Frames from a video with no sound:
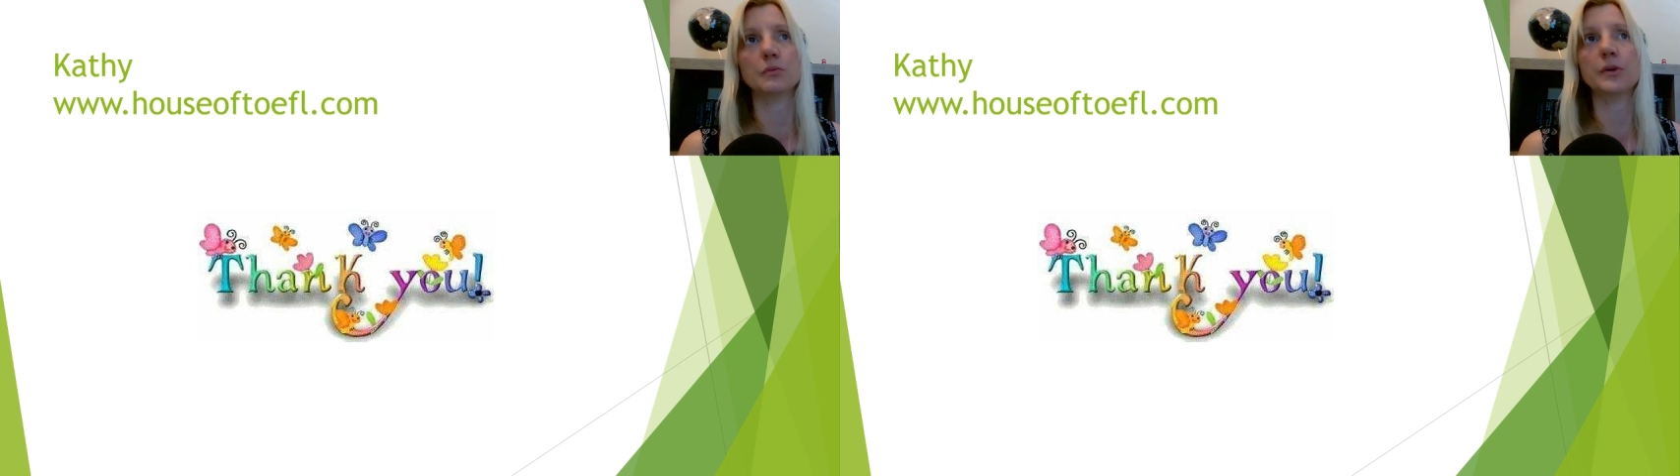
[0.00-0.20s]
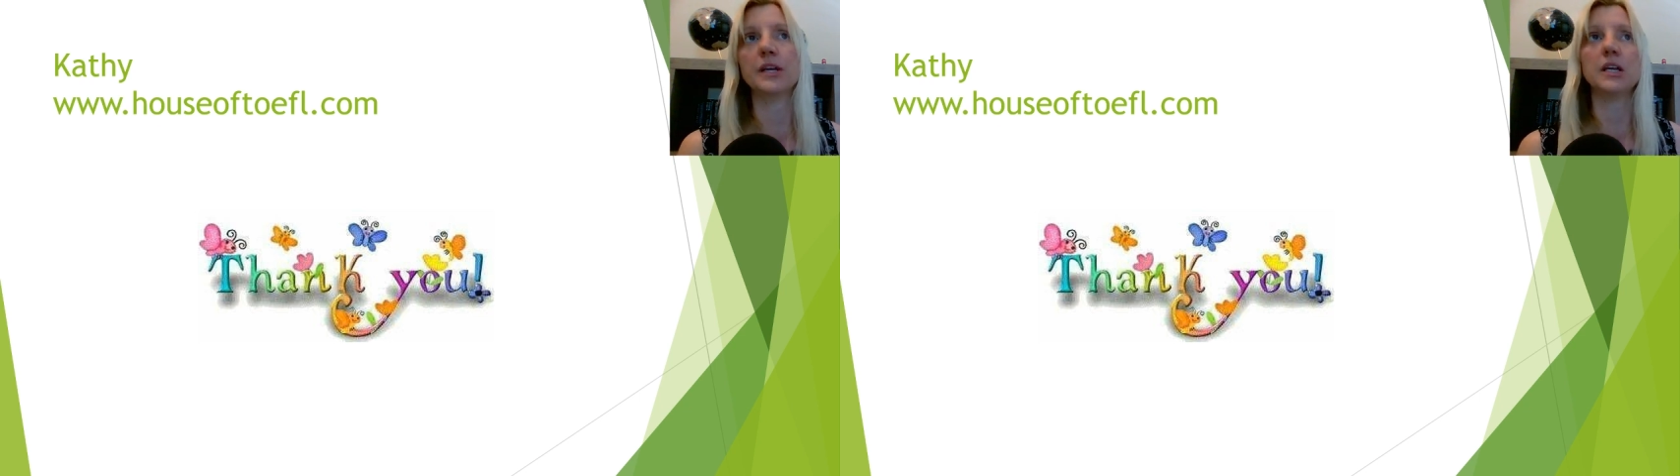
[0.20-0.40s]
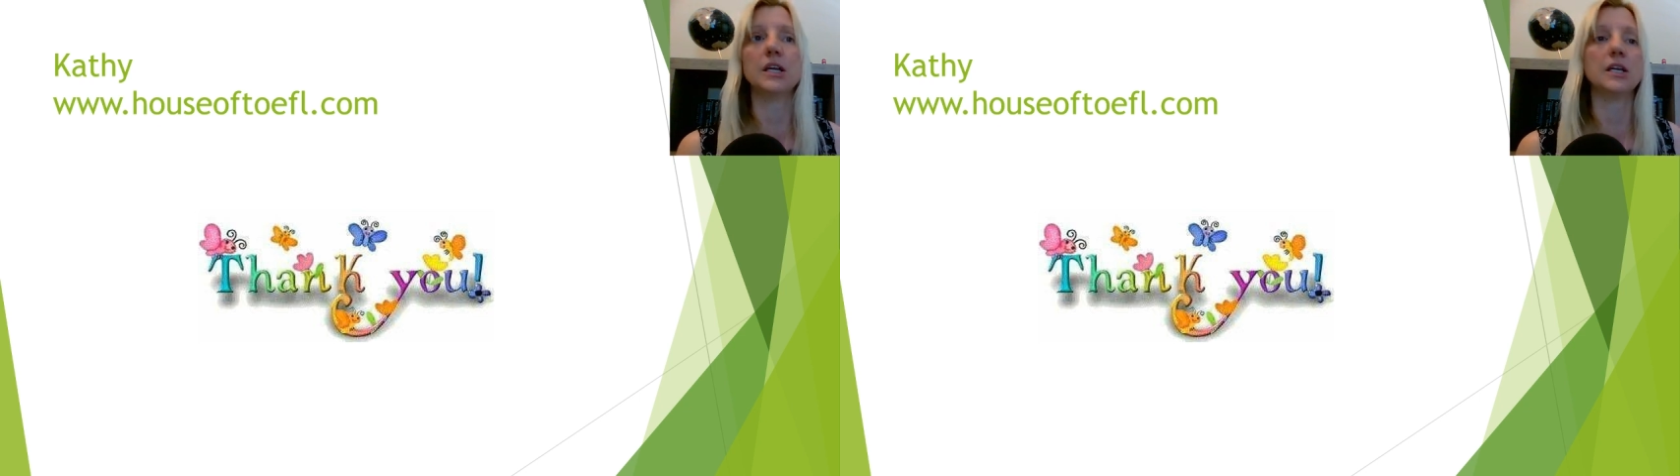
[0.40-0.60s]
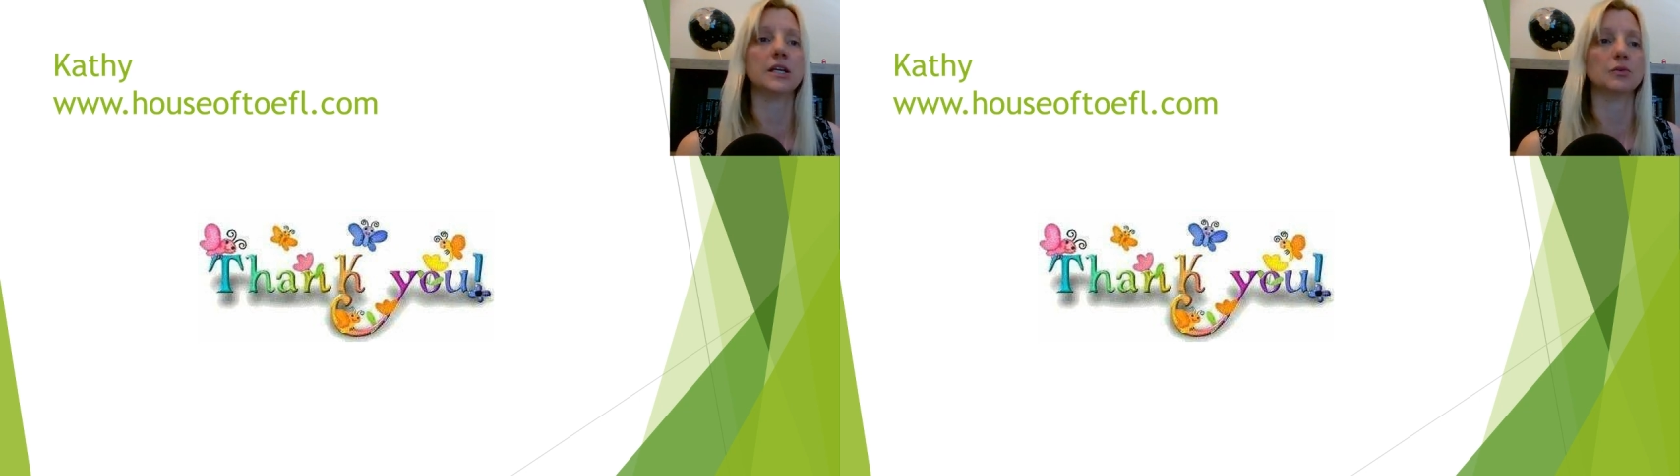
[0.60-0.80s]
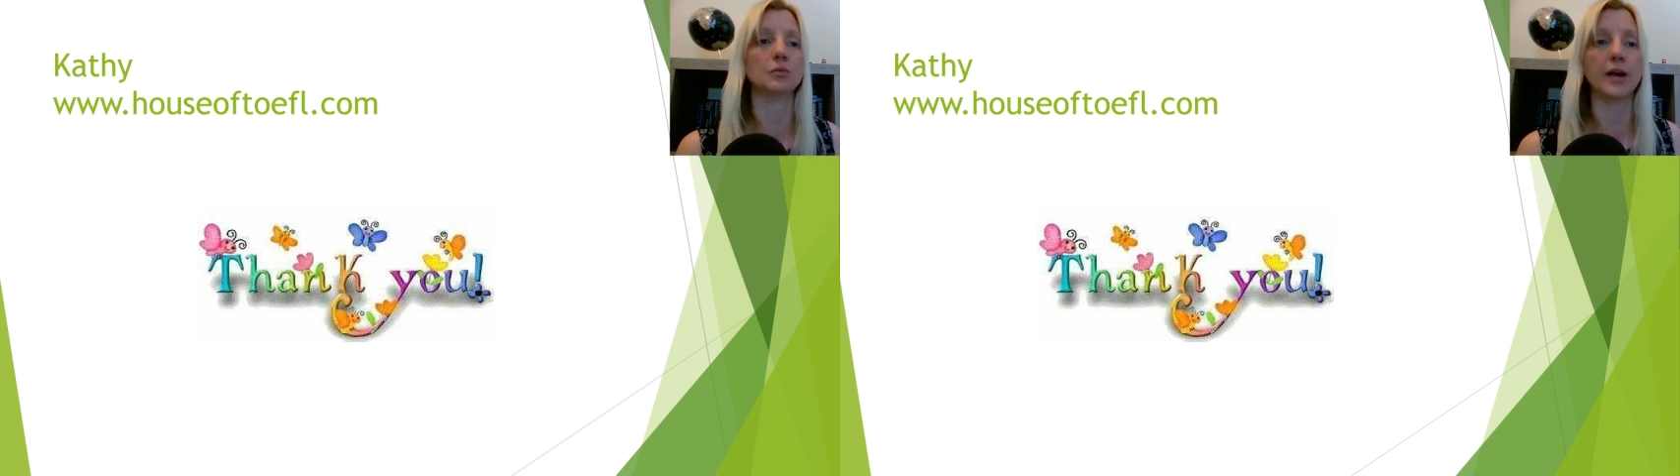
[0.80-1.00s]
reading
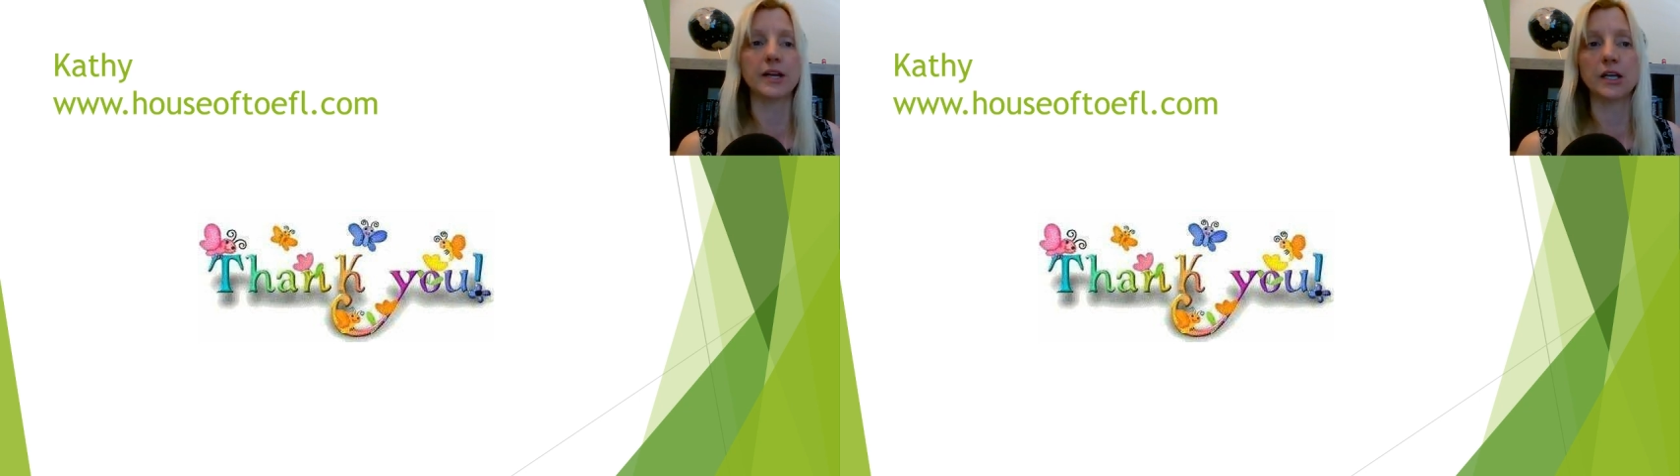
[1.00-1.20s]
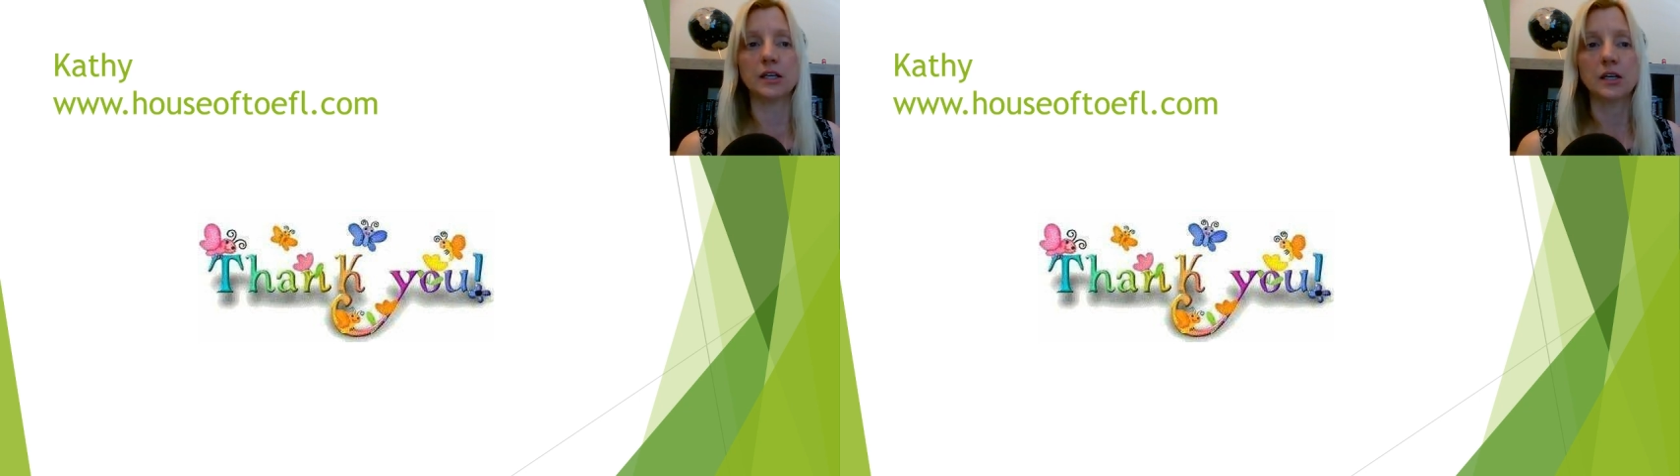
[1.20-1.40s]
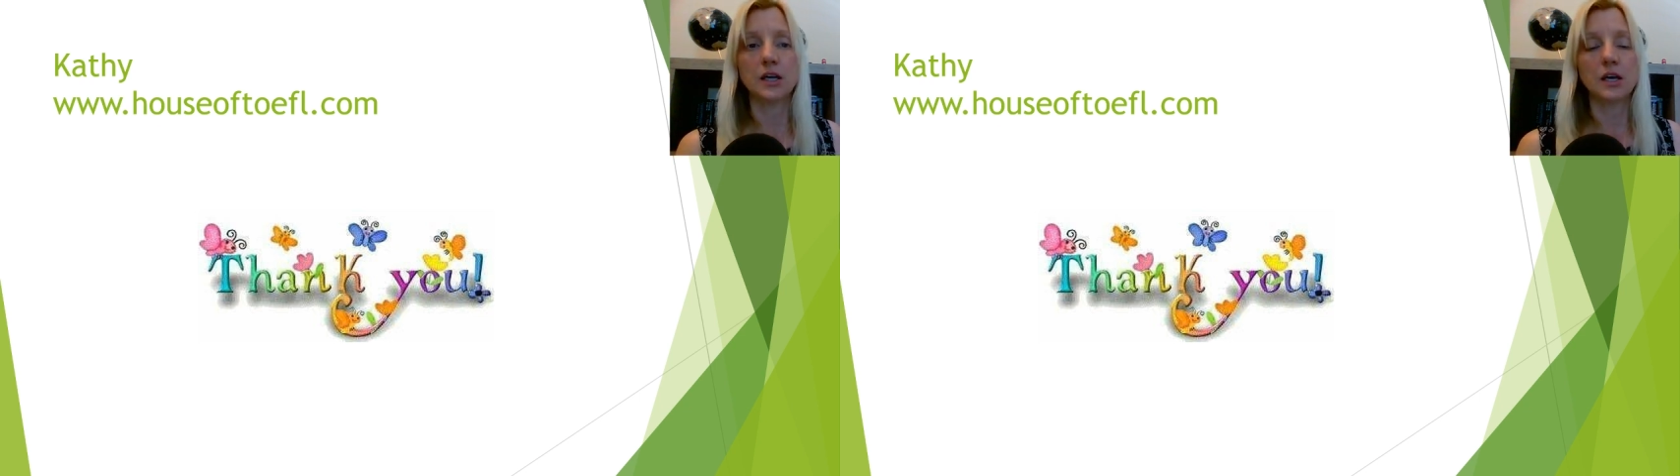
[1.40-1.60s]
and the writing.